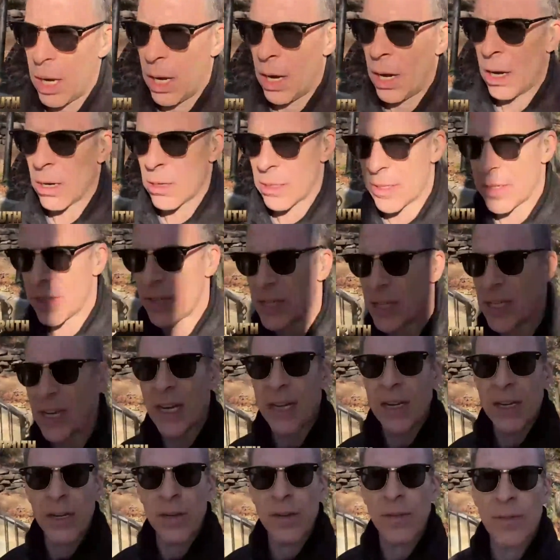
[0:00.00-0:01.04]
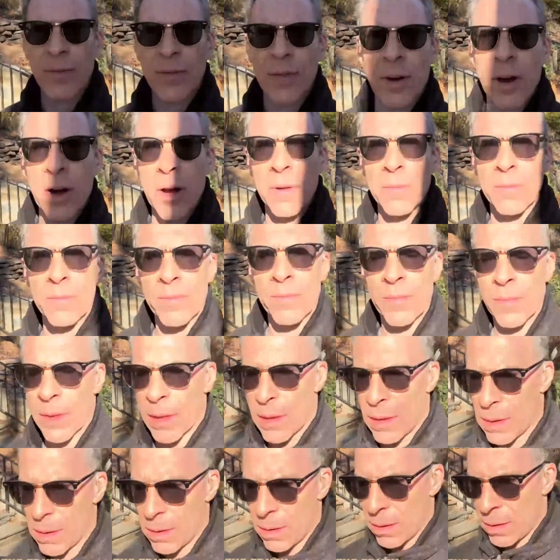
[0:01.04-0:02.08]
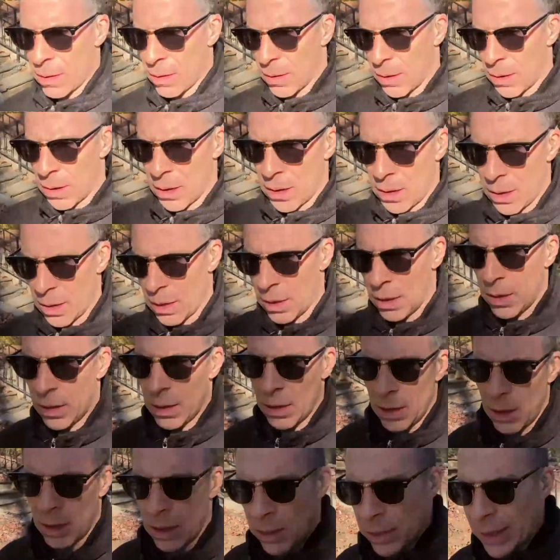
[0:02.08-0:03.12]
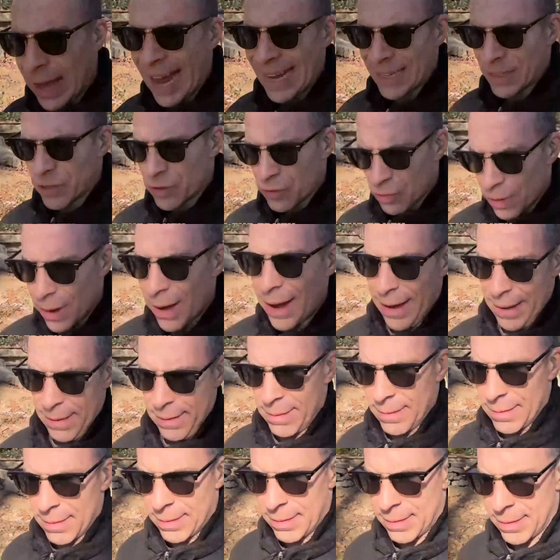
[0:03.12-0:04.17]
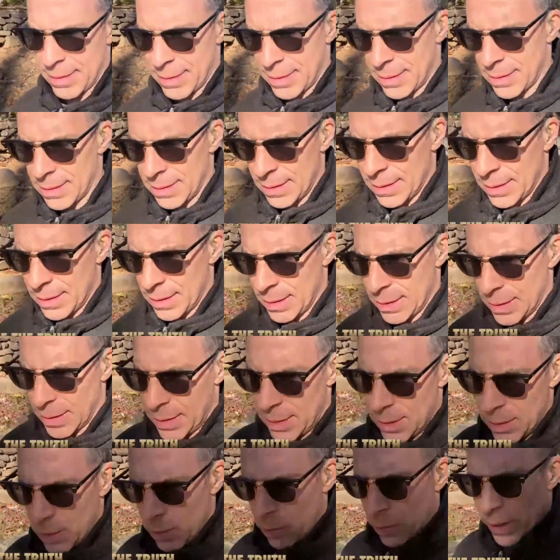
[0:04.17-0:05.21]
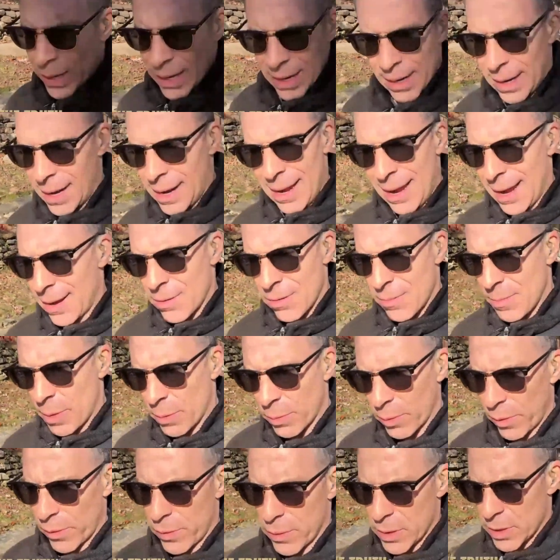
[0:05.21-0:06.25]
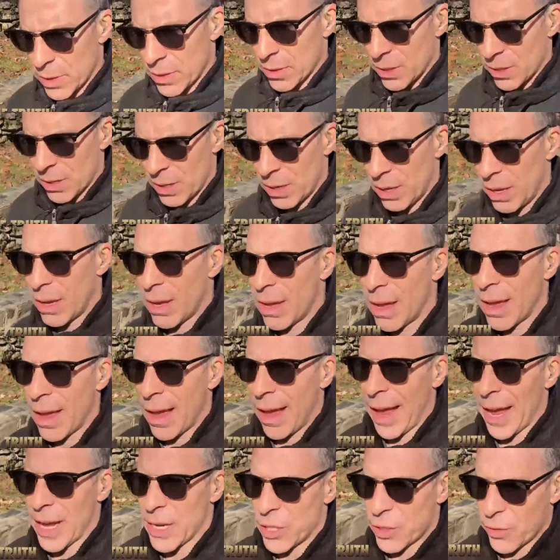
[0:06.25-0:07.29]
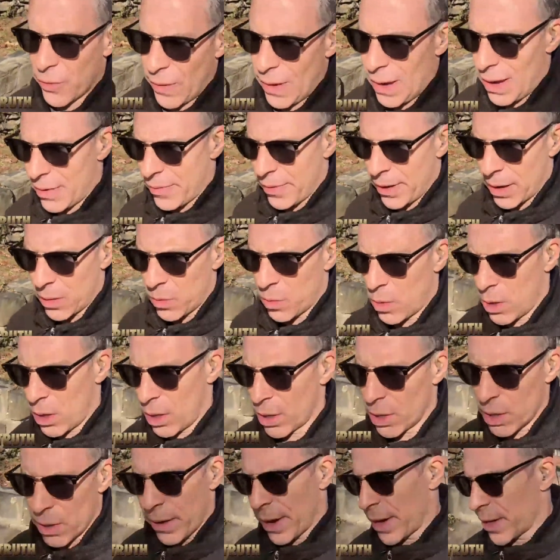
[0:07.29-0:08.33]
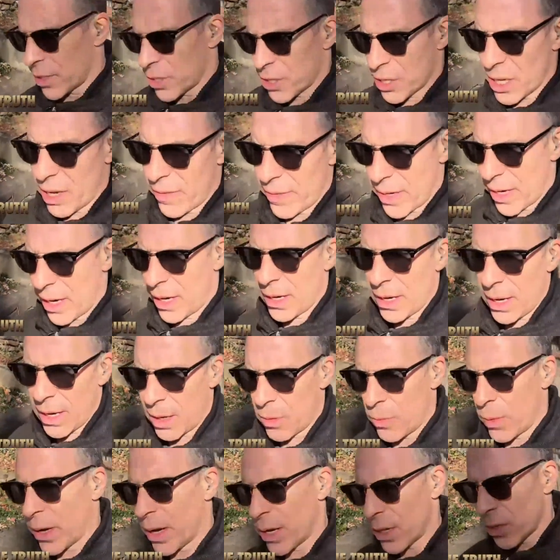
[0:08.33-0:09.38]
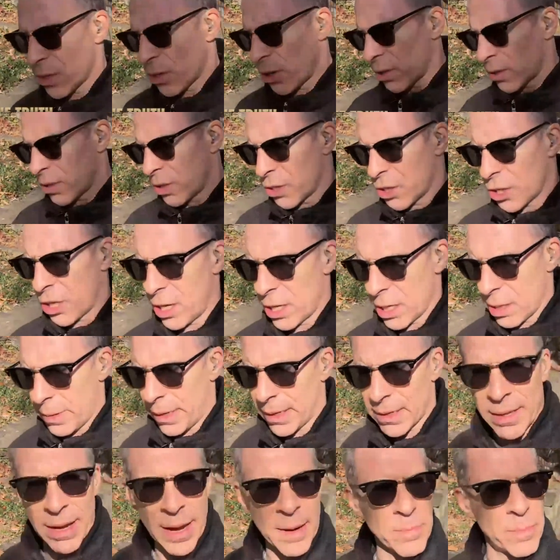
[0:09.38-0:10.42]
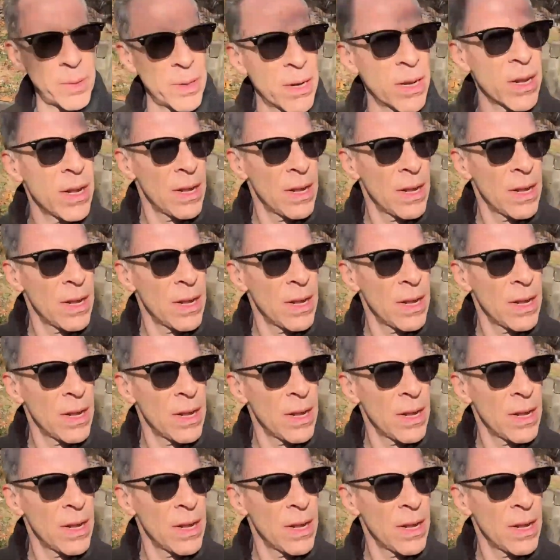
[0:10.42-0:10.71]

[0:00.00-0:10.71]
are descendant from that strain. I don't remember if it was H5N1 or H7N9. We got to talk to John about that, but